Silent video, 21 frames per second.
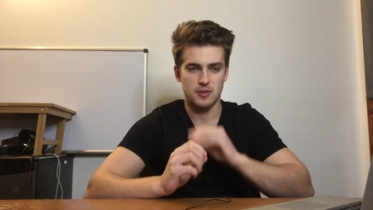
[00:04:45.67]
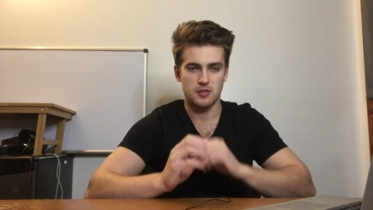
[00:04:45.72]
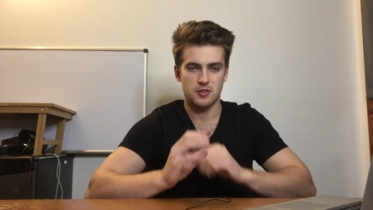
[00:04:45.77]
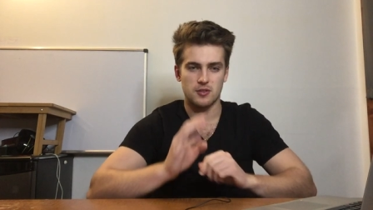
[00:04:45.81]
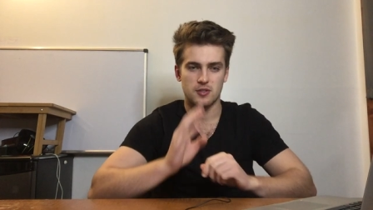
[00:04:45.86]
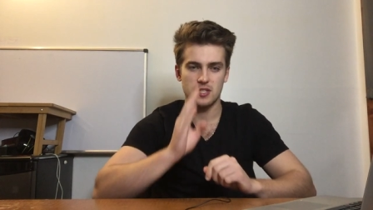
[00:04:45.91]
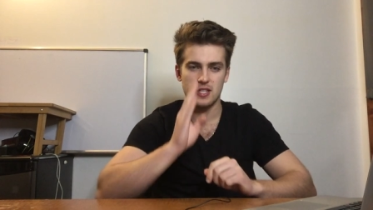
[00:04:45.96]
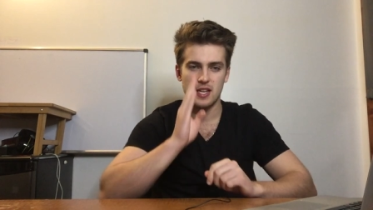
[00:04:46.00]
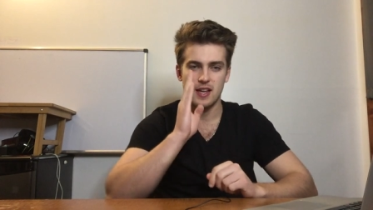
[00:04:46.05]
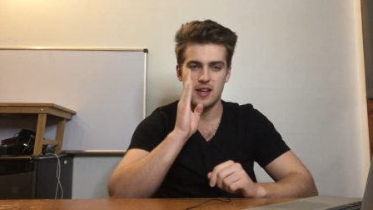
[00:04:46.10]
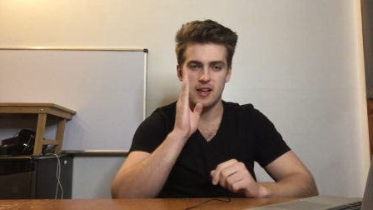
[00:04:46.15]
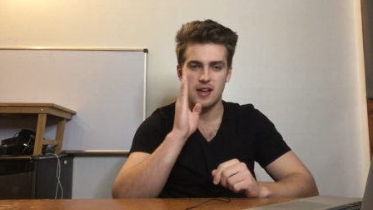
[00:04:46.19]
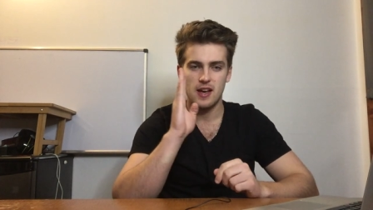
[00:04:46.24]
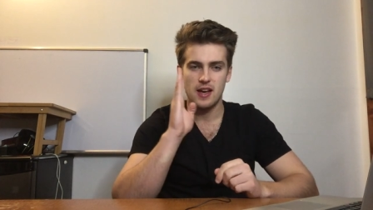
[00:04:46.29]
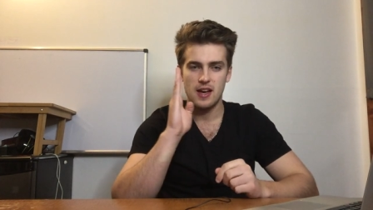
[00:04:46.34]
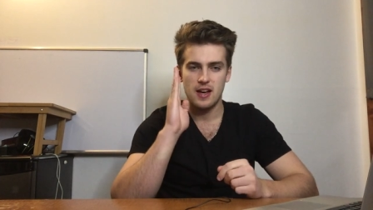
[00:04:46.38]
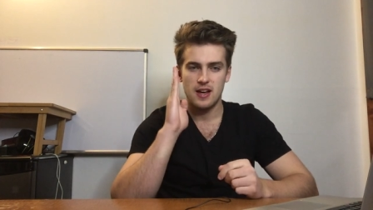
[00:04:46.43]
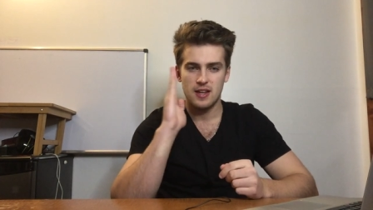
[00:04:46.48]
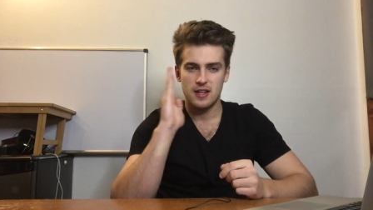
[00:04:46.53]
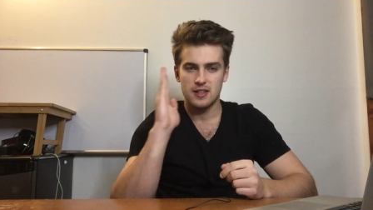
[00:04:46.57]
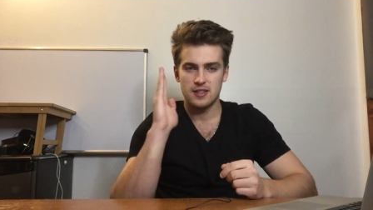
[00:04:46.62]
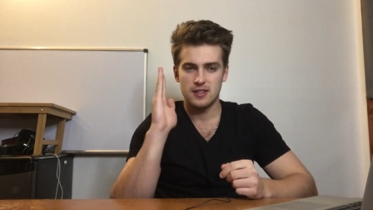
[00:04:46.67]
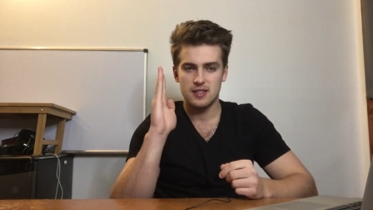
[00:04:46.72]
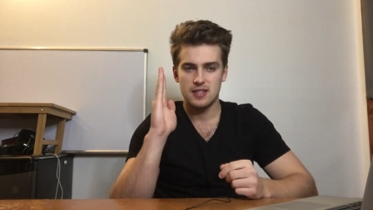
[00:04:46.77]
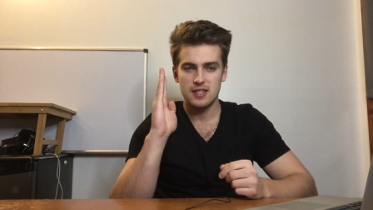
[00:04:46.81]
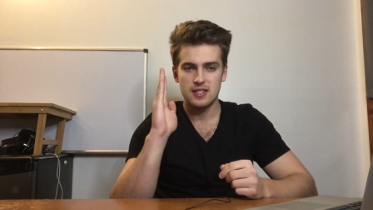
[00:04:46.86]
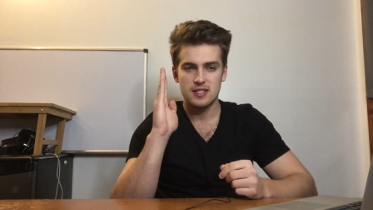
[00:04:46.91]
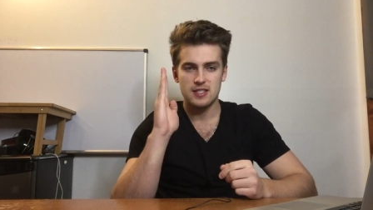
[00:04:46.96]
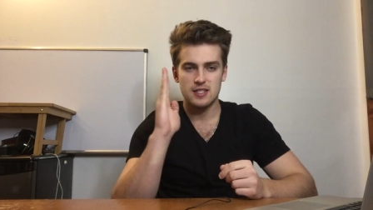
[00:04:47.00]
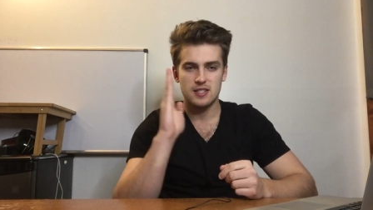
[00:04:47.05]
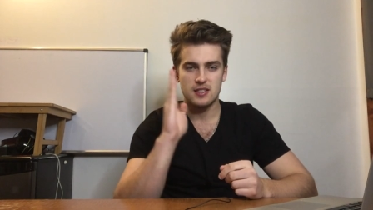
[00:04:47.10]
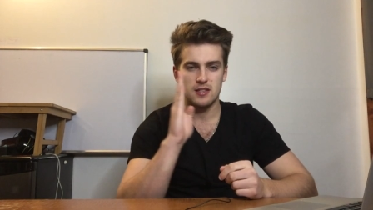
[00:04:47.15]
So say
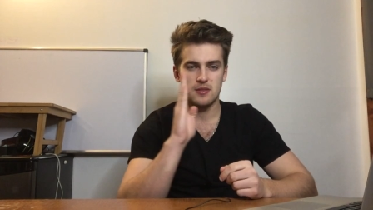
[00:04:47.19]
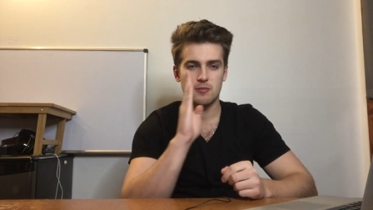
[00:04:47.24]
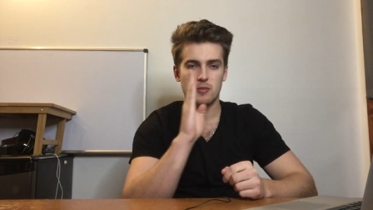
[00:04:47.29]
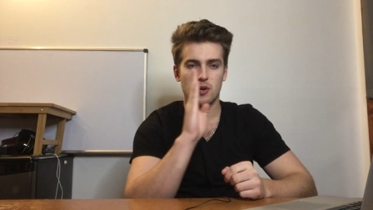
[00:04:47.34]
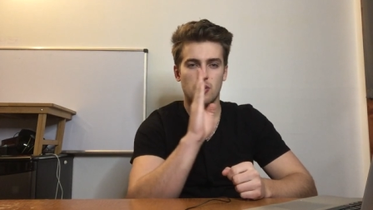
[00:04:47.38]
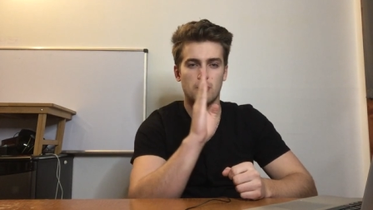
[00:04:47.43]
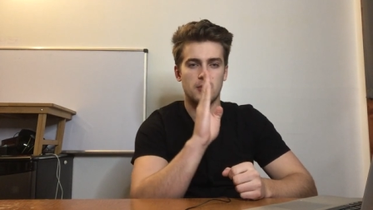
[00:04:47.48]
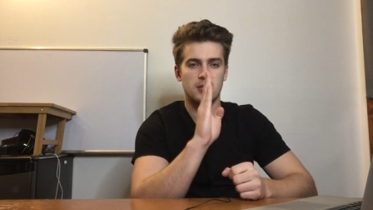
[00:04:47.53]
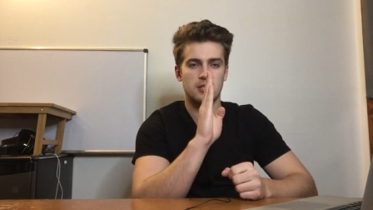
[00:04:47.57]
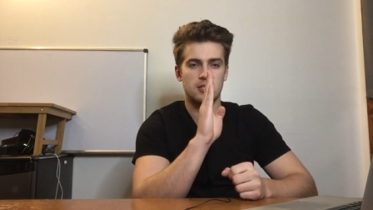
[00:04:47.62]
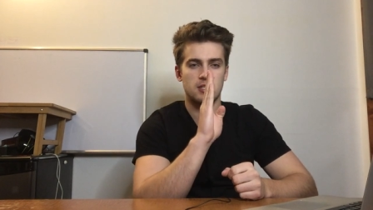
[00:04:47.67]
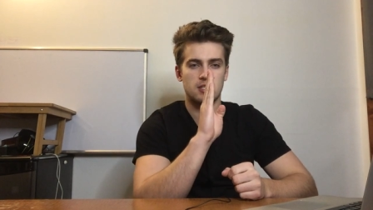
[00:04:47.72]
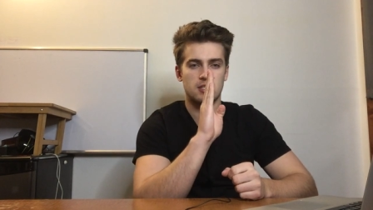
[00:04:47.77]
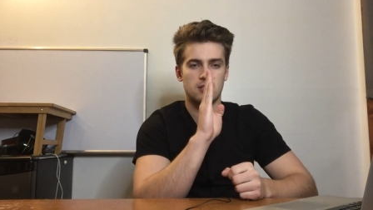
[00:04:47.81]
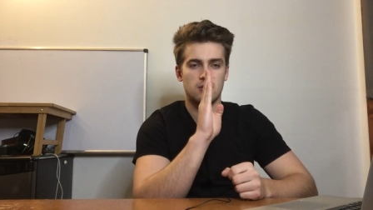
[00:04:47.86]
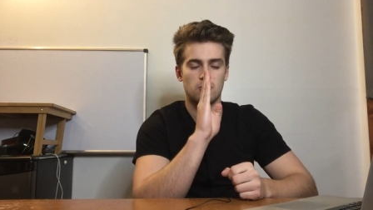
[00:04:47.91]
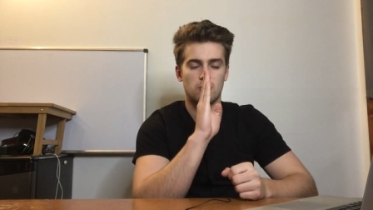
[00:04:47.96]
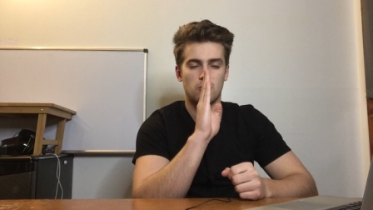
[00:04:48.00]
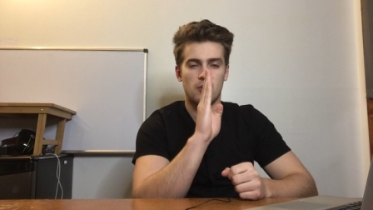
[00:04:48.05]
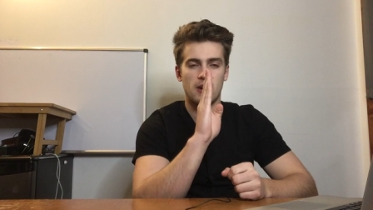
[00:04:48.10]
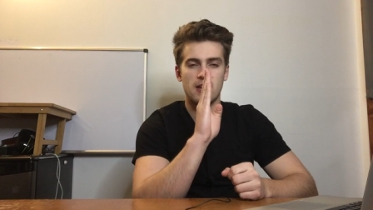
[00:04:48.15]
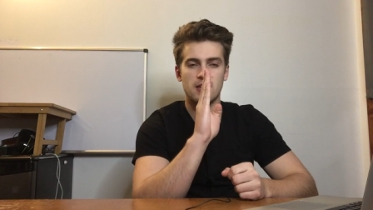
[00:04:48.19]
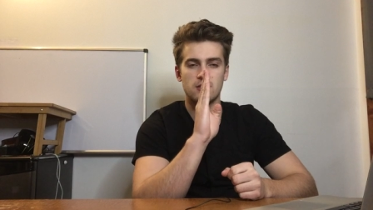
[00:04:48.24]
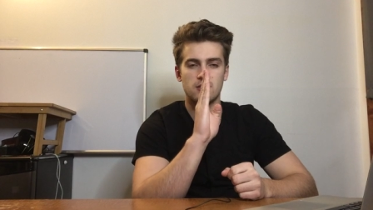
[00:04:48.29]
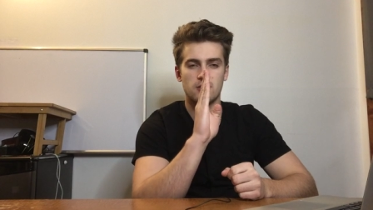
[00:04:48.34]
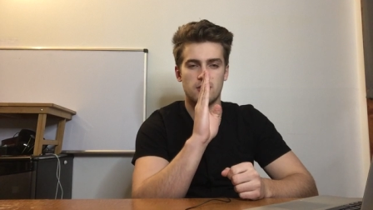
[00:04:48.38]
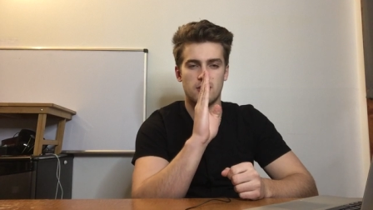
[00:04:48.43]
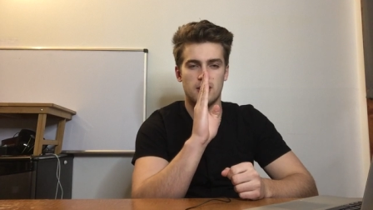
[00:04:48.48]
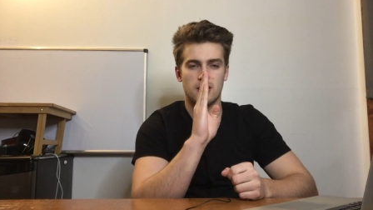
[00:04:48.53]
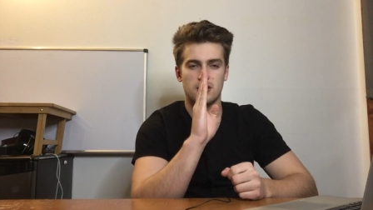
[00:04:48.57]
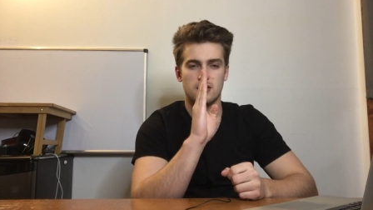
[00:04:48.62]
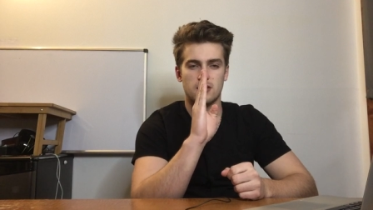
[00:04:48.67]
this is the moment, this razor
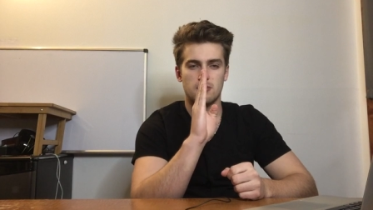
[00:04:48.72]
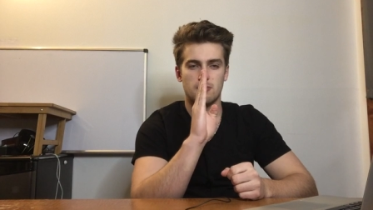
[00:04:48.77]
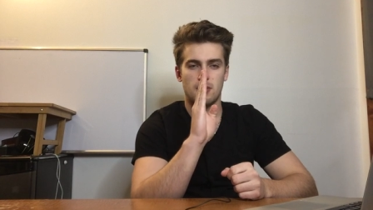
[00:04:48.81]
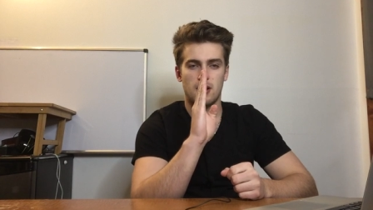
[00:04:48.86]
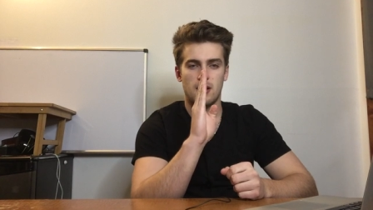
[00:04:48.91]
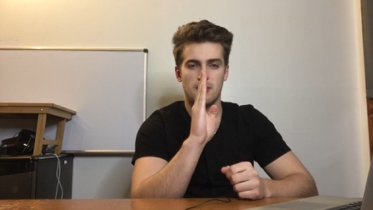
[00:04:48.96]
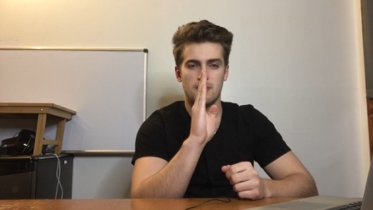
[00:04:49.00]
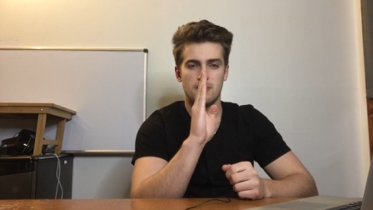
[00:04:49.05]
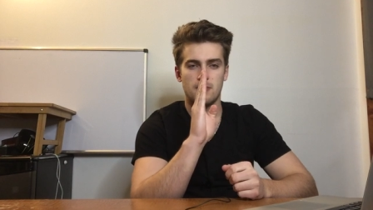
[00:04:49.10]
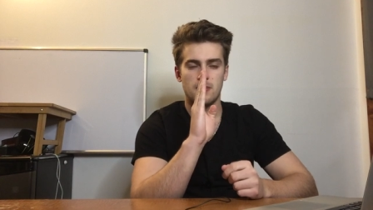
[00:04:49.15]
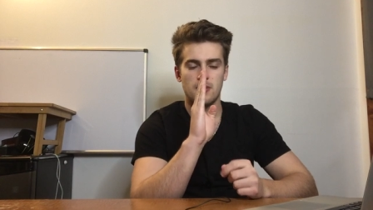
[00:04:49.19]
thin spot.